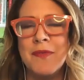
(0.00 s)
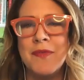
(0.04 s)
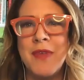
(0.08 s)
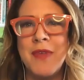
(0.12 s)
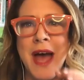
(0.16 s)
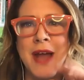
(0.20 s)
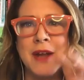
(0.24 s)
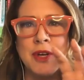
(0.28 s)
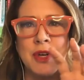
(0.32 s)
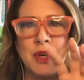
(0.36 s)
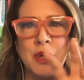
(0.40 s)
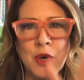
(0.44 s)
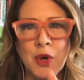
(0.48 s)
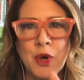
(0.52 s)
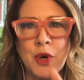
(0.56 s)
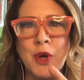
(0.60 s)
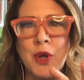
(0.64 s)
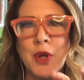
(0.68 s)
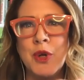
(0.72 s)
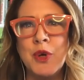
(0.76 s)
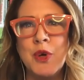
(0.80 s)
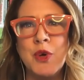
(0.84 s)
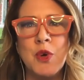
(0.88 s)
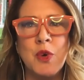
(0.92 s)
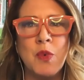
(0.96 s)
that
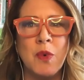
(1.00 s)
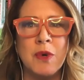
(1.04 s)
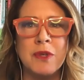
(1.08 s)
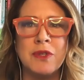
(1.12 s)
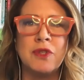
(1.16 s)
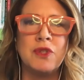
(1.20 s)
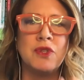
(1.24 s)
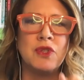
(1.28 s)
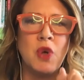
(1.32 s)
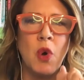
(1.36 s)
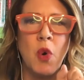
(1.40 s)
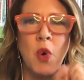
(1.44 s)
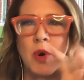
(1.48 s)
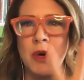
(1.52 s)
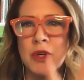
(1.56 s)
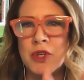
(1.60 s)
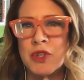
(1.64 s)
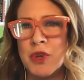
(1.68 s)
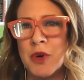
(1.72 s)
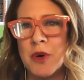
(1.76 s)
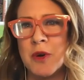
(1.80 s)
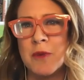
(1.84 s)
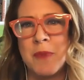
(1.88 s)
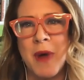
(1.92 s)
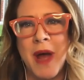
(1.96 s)
girl who was
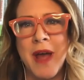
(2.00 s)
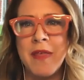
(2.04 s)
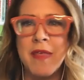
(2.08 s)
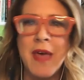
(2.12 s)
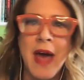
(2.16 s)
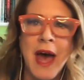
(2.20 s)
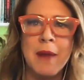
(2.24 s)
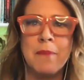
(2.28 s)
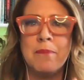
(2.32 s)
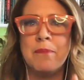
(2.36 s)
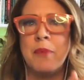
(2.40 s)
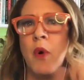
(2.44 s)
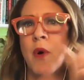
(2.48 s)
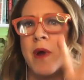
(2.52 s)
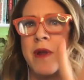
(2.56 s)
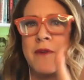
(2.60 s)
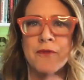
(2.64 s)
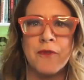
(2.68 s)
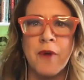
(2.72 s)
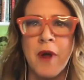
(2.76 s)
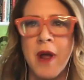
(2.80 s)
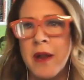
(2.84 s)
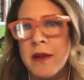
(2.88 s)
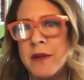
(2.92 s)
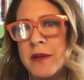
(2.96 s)
tortured by that
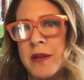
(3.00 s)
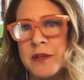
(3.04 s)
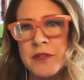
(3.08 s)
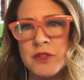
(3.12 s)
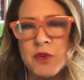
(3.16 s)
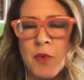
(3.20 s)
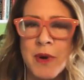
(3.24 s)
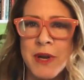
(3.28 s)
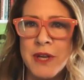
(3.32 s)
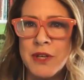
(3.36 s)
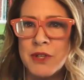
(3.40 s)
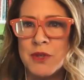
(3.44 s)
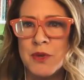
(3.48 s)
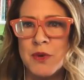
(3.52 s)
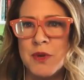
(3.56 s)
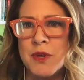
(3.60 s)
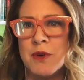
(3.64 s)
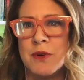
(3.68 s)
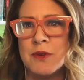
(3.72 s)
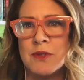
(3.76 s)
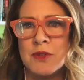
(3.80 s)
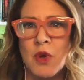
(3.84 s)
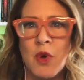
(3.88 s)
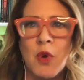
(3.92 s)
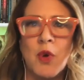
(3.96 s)
boyfriend at 22
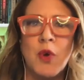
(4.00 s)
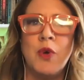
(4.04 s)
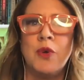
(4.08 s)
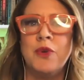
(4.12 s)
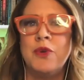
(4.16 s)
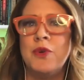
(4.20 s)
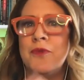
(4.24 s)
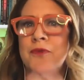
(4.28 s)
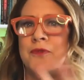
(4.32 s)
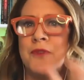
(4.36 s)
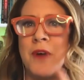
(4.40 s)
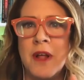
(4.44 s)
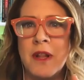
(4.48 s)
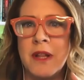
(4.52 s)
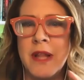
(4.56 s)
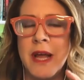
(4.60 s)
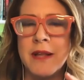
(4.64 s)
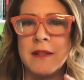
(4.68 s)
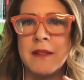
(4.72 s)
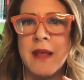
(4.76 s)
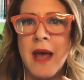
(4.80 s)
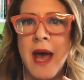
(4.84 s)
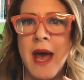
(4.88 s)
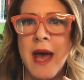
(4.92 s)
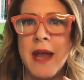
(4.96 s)
years old who felt
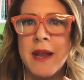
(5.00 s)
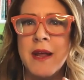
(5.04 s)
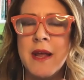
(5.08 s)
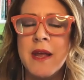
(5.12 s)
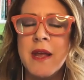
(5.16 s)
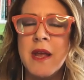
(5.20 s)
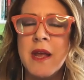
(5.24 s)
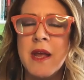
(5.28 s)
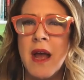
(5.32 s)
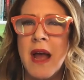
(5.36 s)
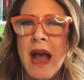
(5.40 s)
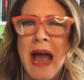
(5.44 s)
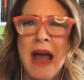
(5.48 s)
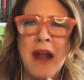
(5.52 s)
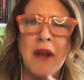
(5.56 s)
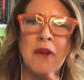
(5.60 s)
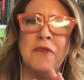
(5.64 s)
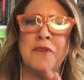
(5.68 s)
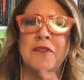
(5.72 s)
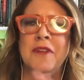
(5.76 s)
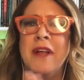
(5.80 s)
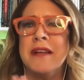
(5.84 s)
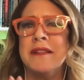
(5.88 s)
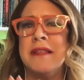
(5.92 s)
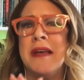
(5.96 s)
like that I
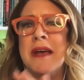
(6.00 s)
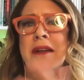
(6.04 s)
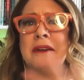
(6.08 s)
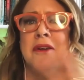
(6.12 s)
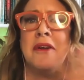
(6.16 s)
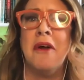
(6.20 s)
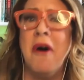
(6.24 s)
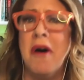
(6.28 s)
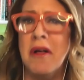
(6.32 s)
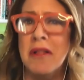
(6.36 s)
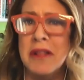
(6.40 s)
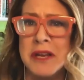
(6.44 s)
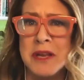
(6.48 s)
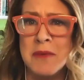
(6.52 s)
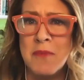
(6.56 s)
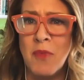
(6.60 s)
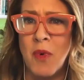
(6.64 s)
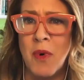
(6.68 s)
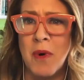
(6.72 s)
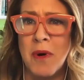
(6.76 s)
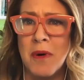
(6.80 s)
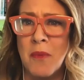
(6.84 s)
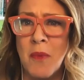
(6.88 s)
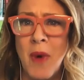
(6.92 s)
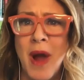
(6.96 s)
don't feel like that at all
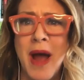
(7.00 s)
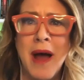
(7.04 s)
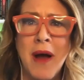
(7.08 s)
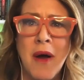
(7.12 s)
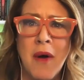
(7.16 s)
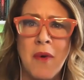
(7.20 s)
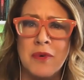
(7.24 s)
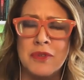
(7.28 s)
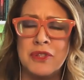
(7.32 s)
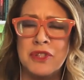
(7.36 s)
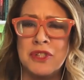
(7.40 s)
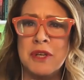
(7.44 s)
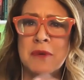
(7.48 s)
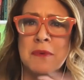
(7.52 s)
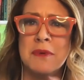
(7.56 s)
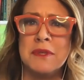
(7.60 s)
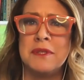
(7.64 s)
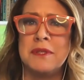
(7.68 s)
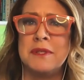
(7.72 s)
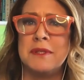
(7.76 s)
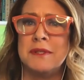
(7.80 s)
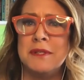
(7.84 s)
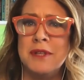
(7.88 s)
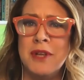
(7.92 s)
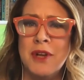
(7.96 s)
anymore. Wow, yeah. she
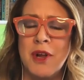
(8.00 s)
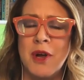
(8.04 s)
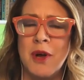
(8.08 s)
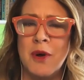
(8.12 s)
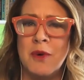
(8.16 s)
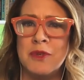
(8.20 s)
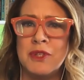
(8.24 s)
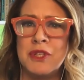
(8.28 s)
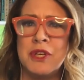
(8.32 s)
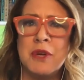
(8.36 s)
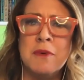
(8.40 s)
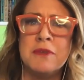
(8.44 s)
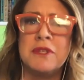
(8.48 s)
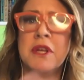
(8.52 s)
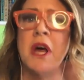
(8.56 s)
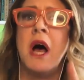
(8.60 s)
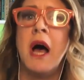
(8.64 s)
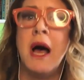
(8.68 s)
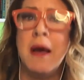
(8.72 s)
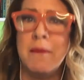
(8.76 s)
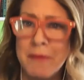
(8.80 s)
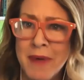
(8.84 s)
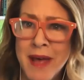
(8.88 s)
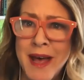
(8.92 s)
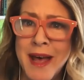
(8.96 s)
was, you know, she was a
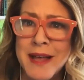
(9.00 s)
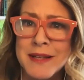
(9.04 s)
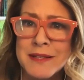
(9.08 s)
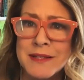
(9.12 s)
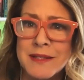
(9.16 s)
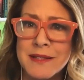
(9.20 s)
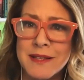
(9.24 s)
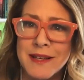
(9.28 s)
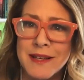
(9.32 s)
hot mess.